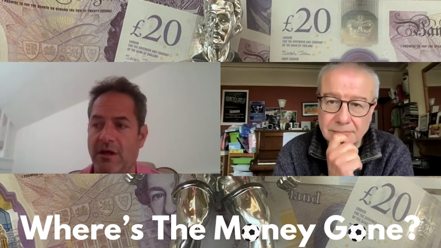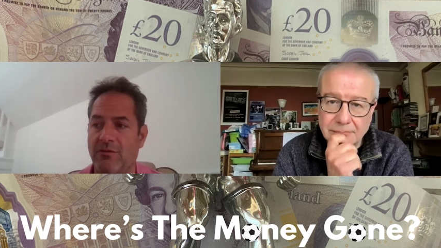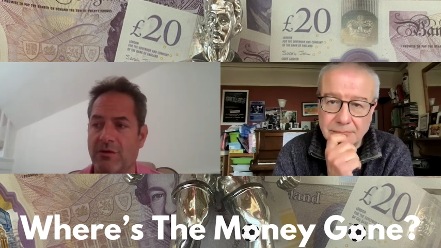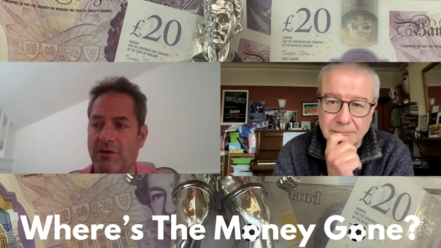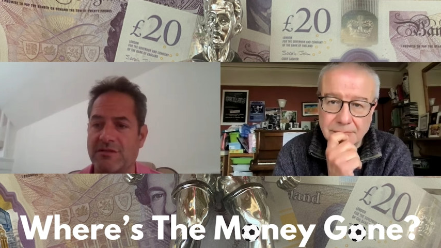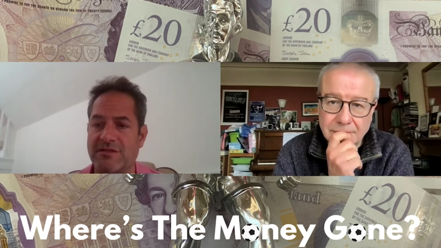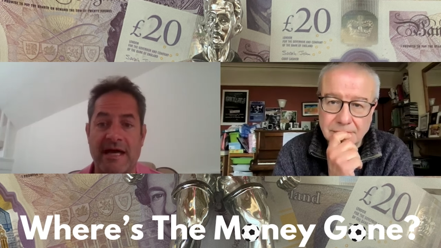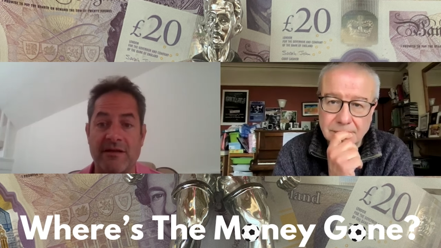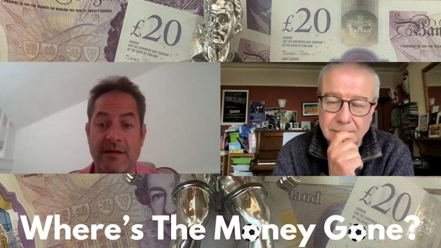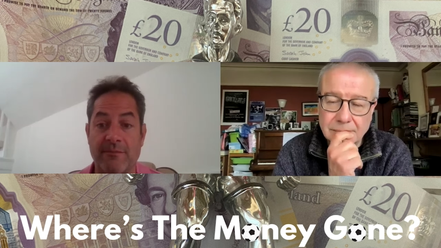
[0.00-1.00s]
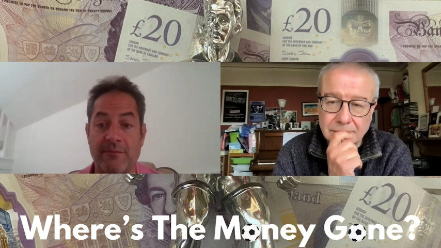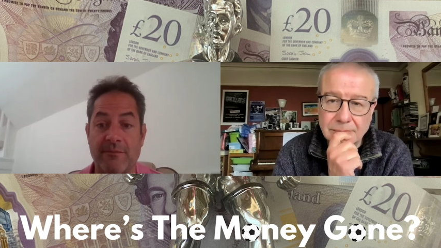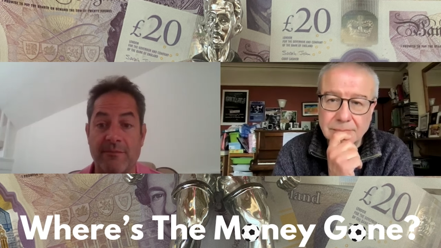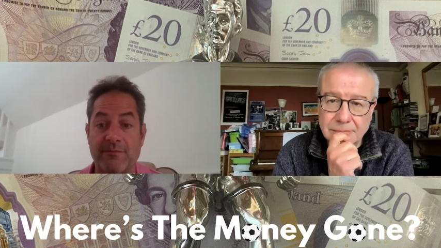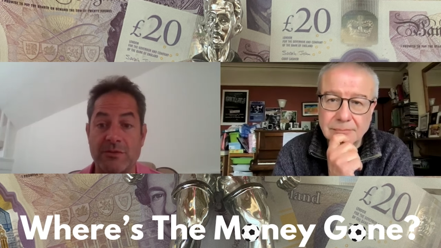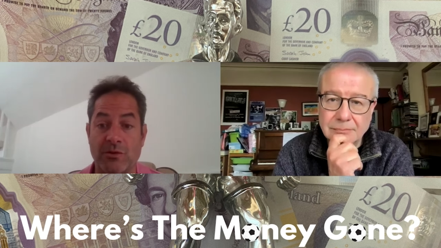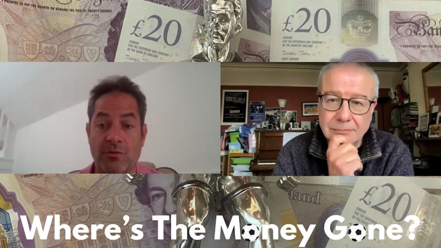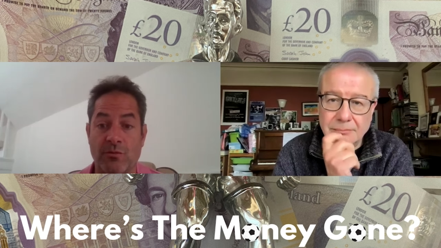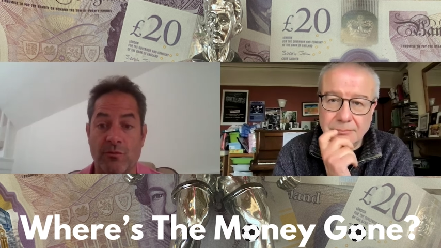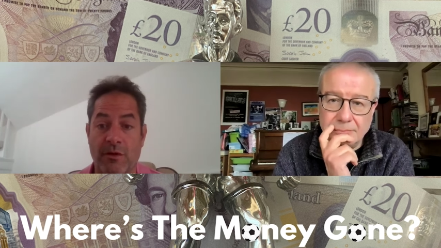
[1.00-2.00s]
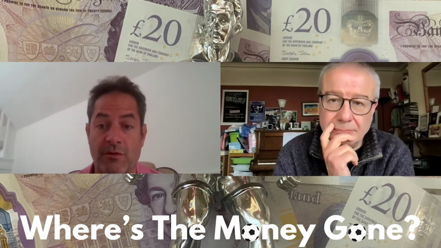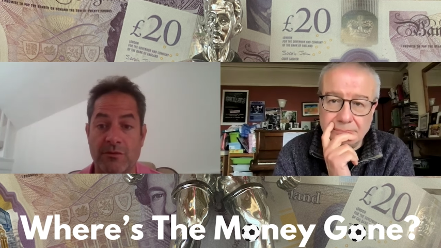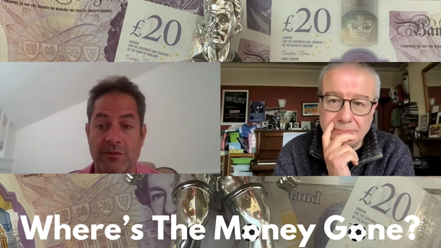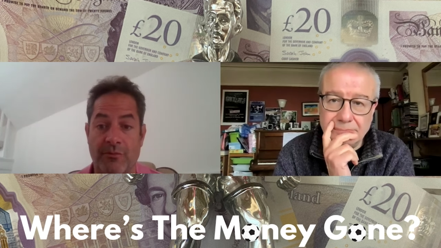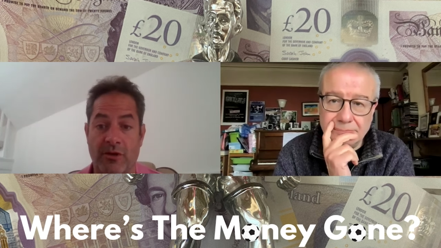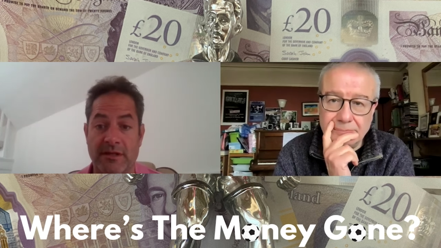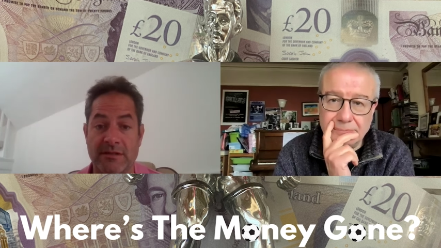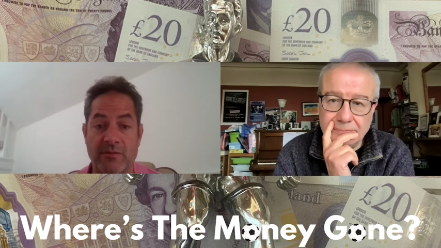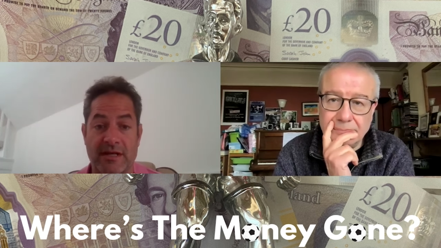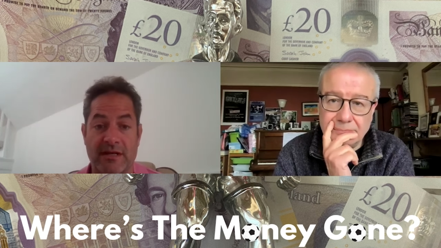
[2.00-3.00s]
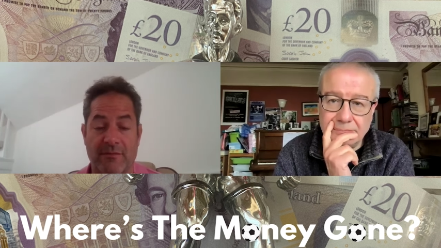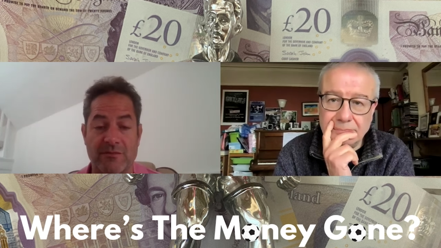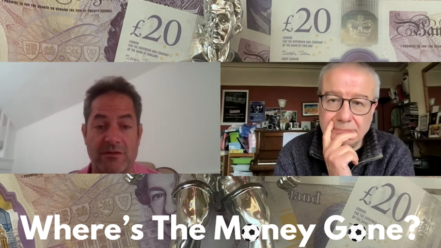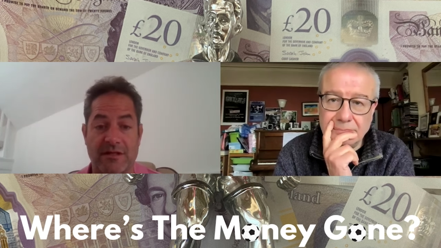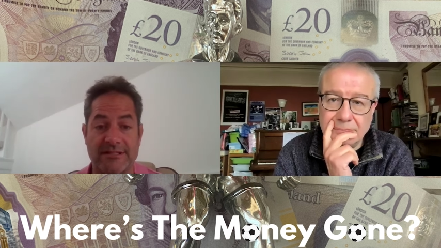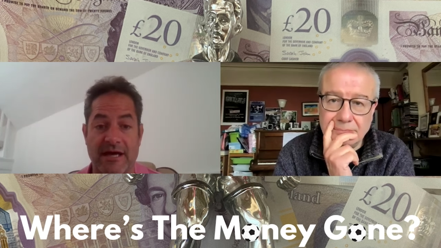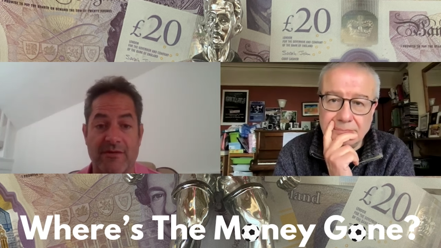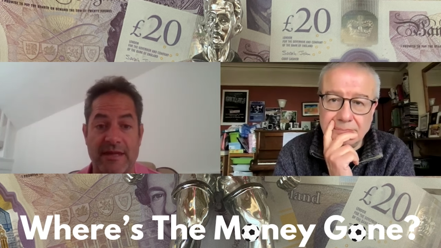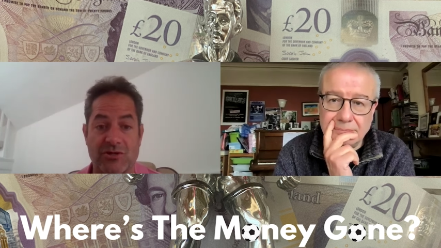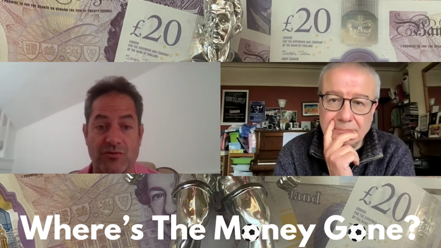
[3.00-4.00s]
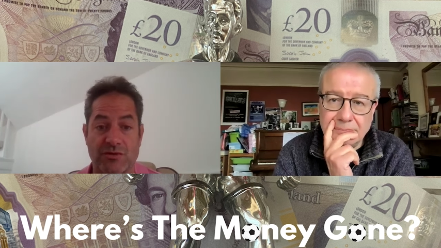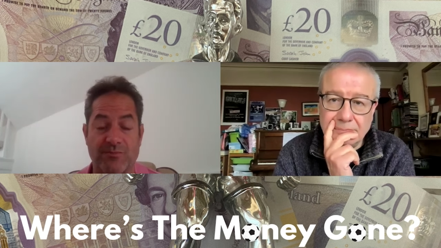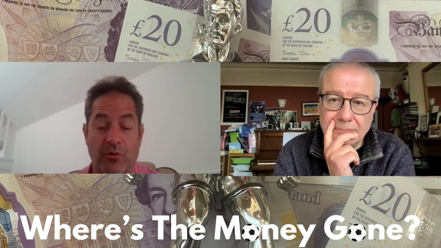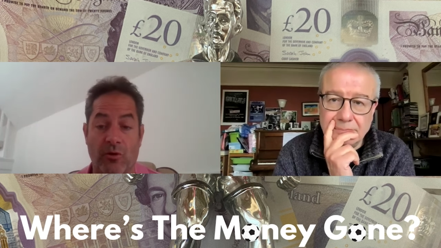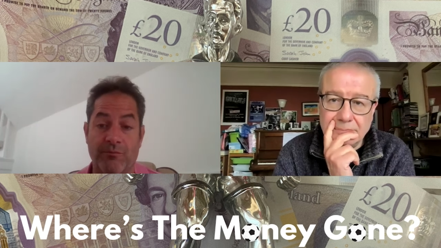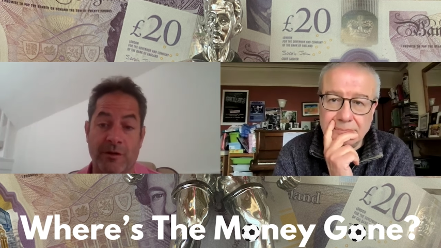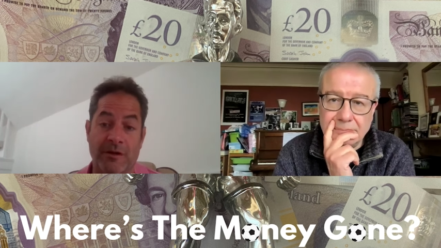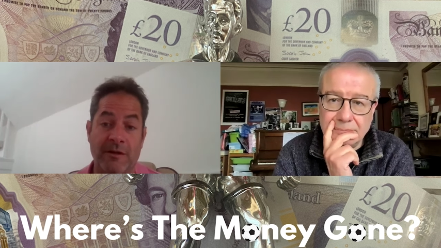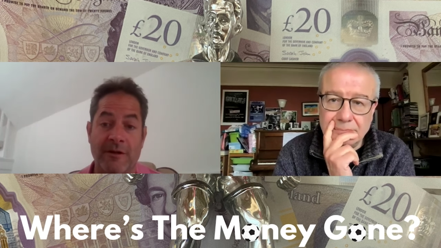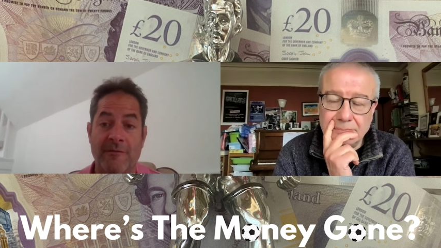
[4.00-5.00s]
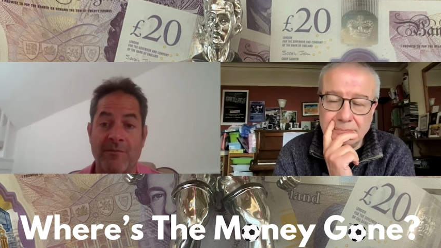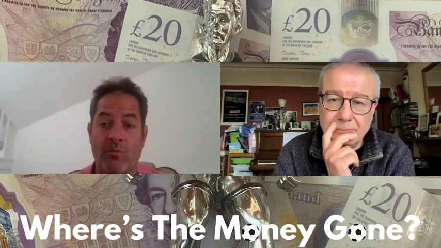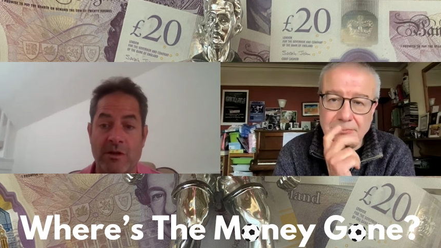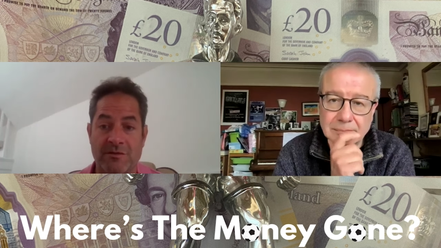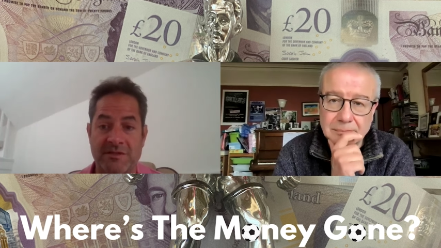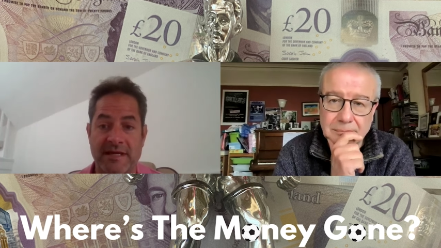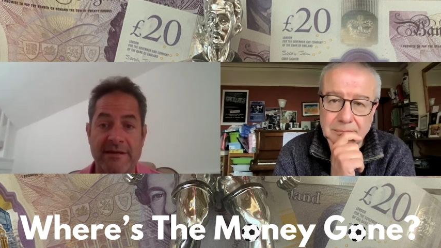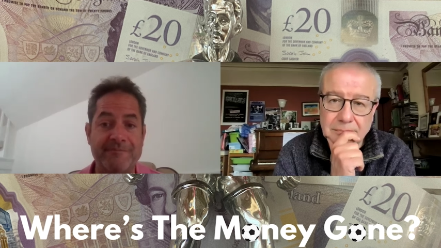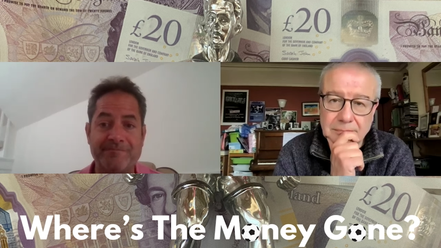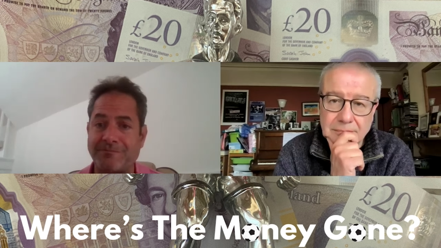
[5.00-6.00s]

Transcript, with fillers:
Speaker 1: you know, can stand up to bullies when it comes to things like the national sport. But when you see,